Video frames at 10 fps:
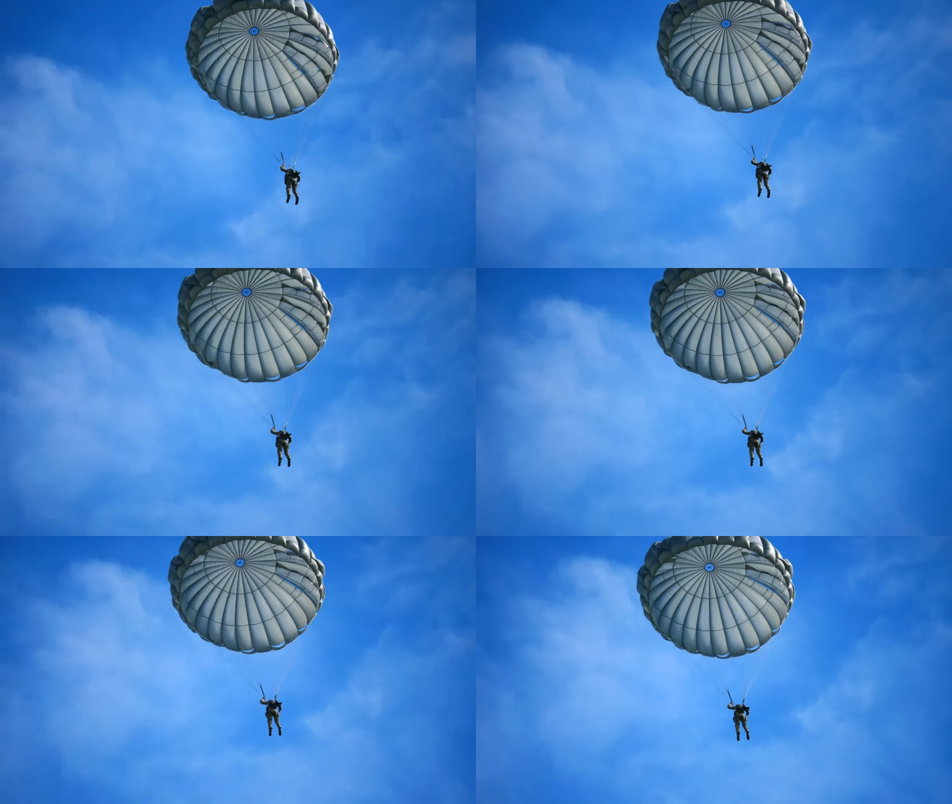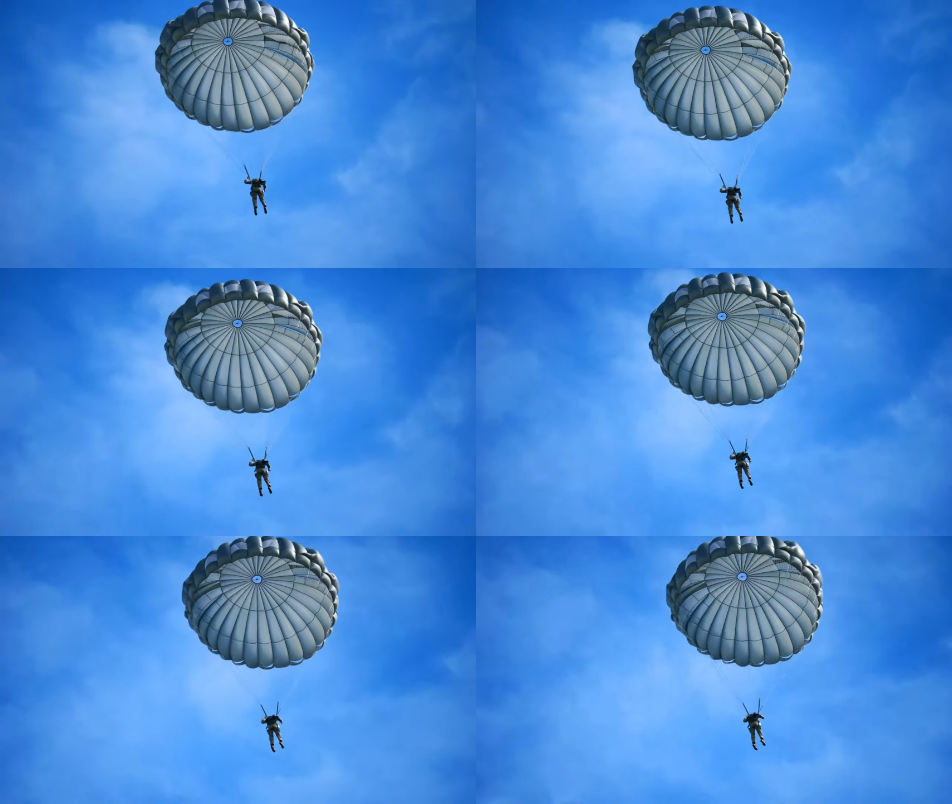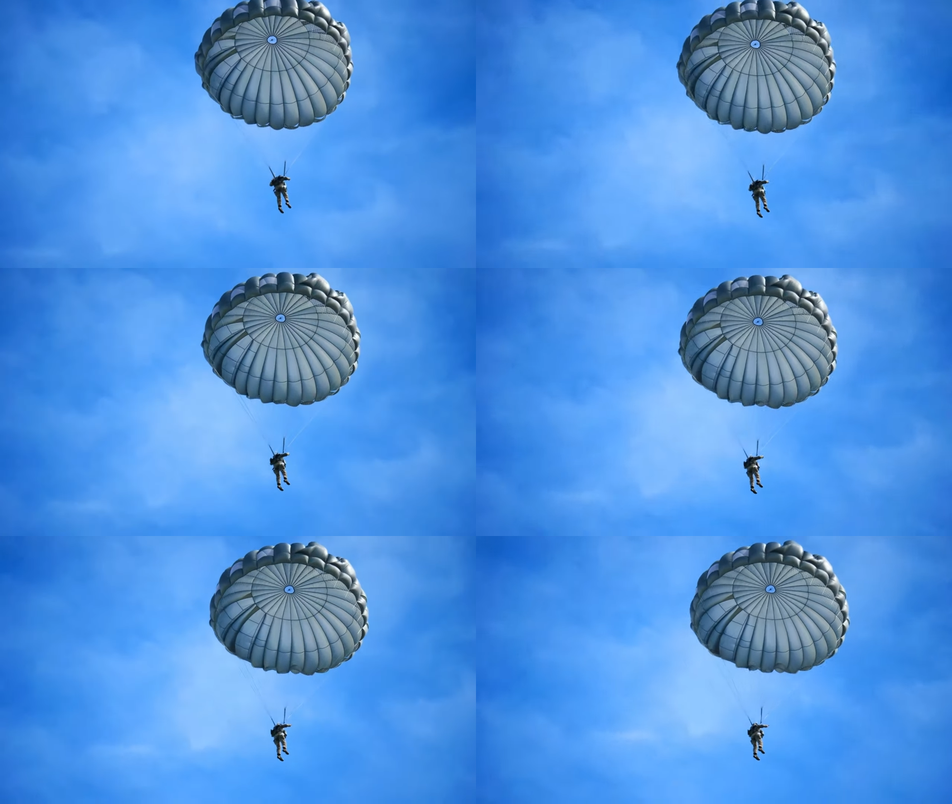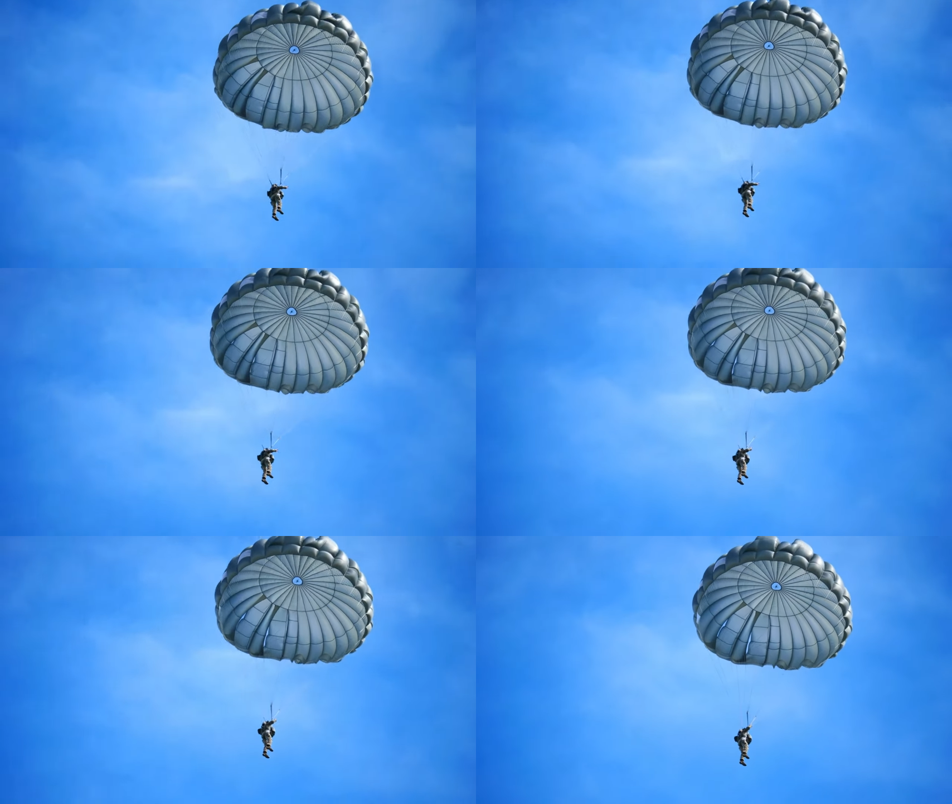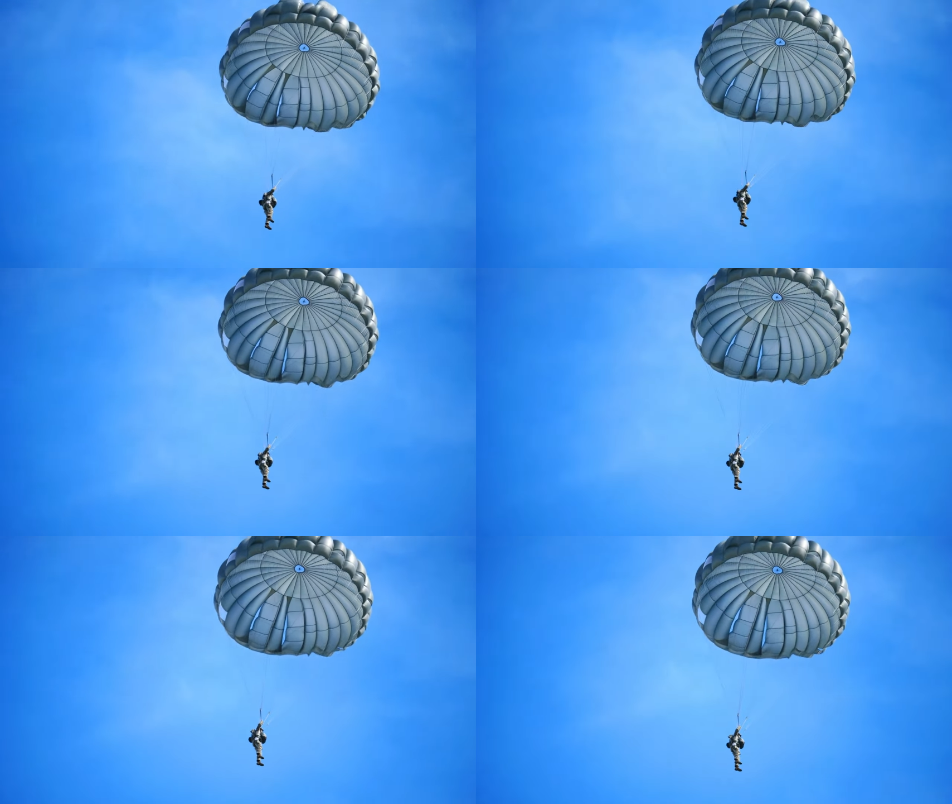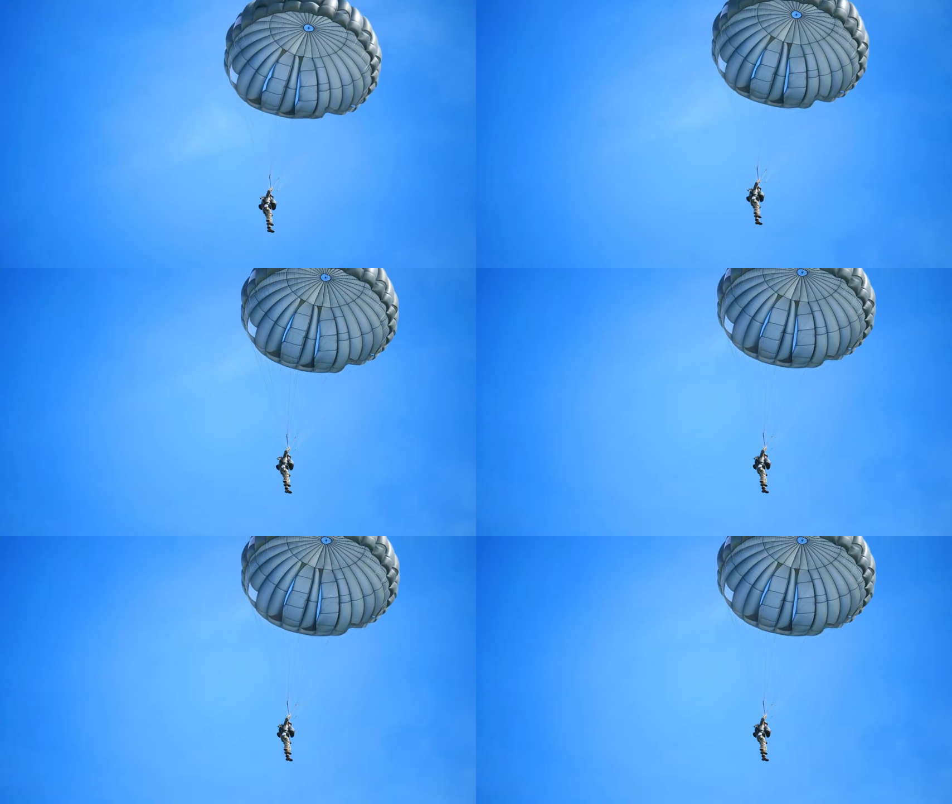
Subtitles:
[unreadable: no face in view]